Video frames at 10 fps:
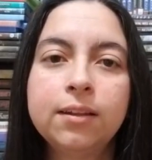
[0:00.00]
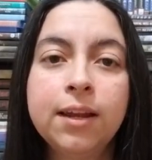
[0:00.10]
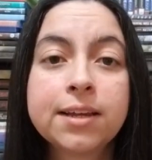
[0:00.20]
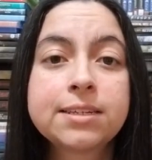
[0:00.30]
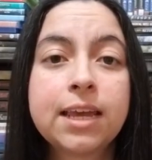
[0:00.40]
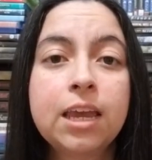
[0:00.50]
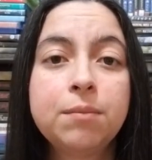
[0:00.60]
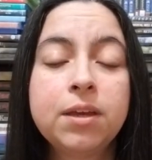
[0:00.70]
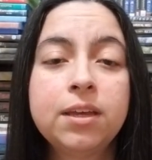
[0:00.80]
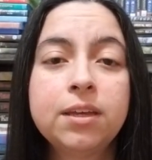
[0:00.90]
The next
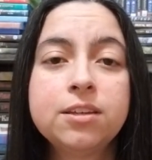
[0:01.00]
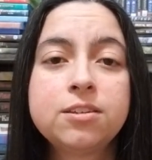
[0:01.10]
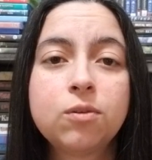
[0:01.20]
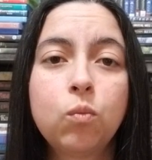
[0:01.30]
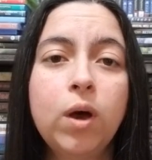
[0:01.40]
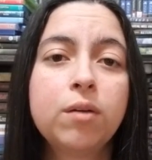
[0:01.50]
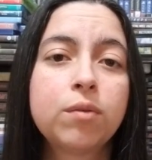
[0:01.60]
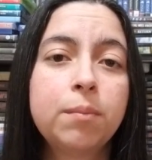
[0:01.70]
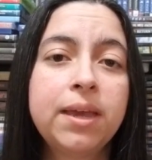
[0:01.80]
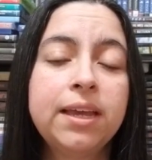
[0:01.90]
game is What
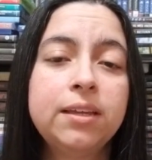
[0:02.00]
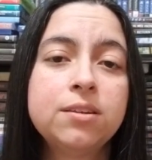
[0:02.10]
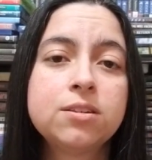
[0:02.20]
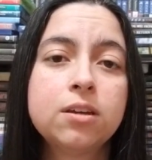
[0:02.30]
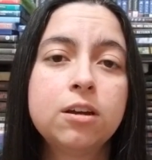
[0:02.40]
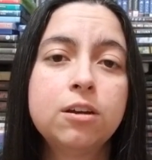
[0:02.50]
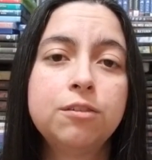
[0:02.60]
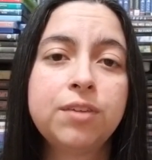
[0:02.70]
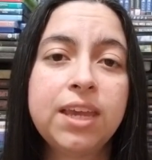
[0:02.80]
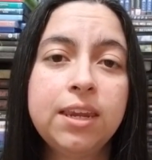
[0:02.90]
Remains
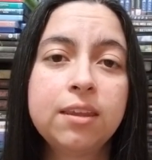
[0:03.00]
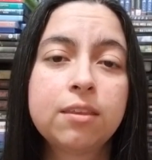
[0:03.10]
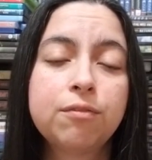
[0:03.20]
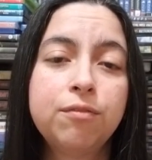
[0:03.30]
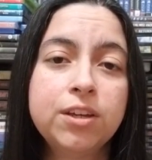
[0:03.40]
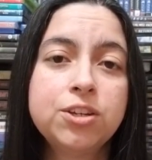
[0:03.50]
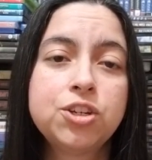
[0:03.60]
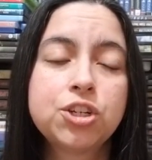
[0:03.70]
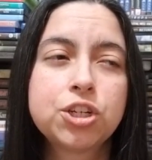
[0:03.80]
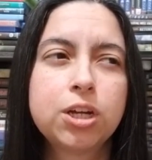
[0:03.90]
of Edith
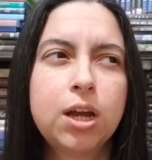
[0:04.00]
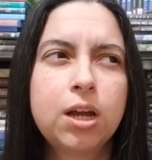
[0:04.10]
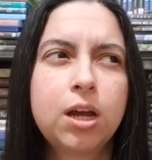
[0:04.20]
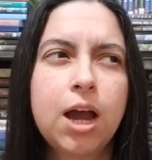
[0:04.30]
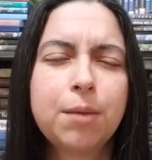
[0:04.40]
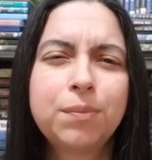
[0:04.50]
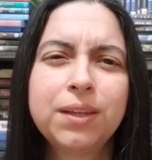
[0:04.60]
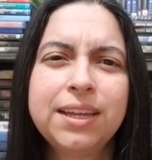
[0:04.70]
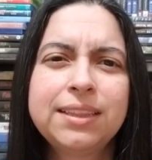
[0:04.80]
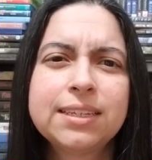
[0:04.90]
Finch. I
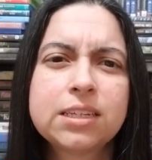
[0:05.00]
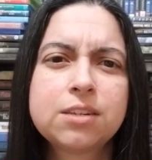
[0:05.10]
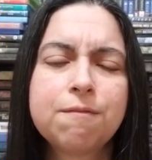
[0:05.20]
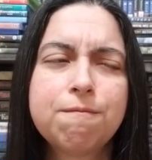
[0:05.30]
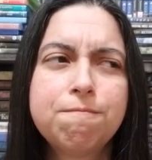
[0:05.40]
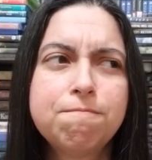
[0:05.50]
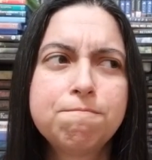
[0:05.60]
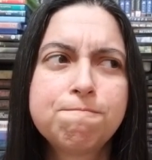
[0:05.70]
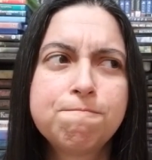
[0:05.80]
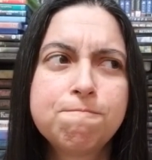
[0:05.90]
played this
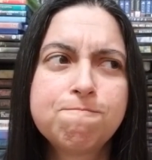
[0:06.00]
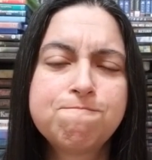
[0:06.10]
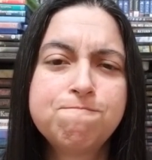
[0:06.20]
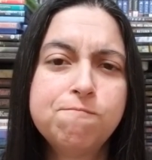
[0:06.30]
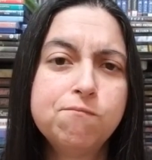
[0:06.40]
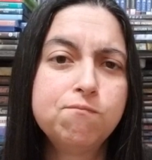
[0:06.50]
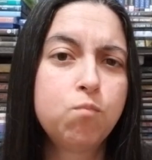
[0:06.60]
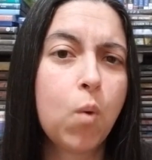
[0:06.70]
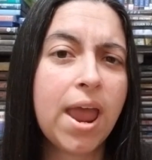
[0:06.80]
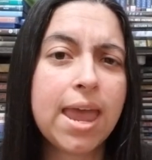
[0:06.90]

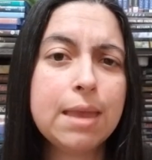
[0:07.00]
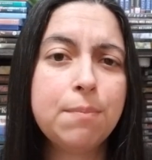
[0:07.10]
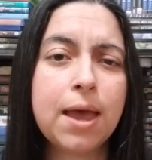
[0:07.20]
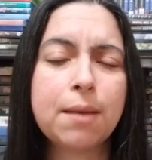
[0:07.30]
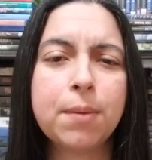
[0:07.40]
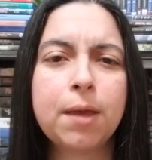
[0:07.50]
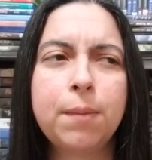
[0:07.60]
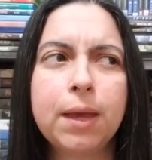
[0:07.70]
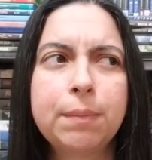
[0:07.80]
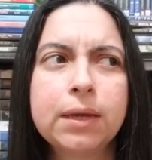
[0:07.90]
way
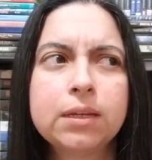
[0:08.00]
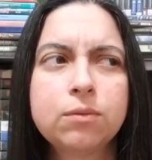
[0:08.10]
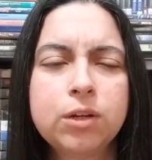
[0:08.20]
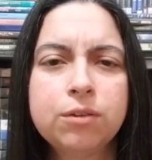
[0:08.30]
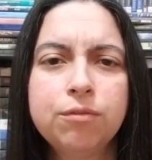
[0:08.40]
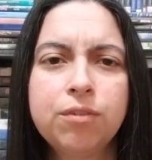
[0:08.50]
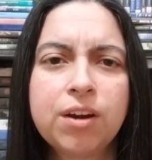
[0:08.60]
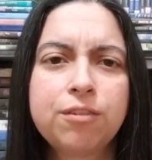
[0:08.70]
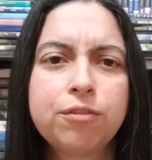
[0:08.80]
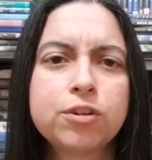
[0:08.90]
back when it
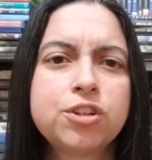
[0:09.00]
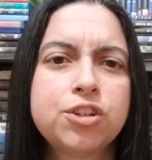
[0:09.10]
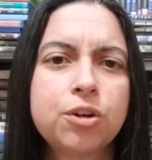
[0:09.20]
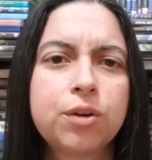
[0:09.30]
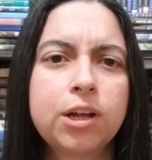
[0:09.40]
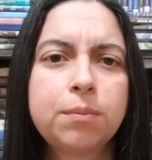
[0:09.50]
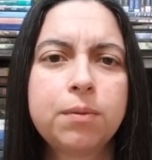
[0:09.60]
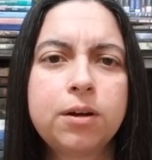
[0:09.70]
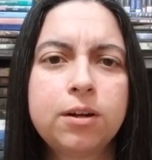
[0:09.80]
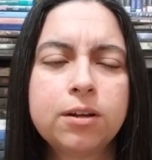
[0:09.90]
very first showed
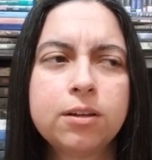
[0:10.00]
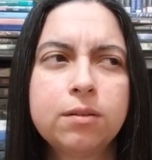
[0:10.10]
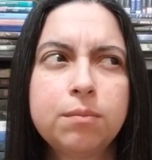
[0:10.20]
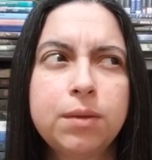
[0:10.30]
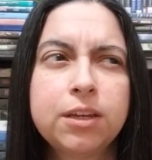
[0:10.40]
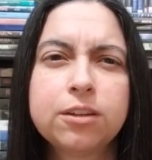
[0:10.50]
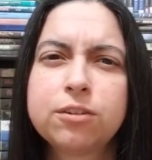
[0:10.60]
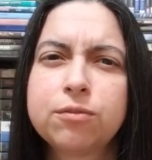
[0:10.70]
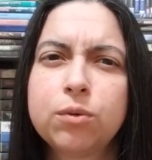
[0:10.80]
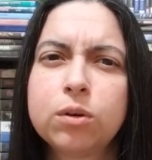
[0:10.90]
up on
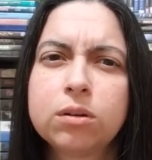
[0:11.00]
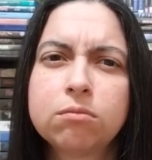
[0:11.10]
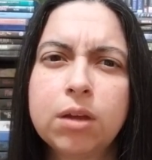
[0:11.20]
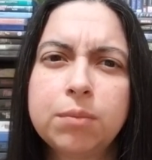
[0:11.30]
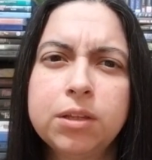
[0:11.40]
PS4, I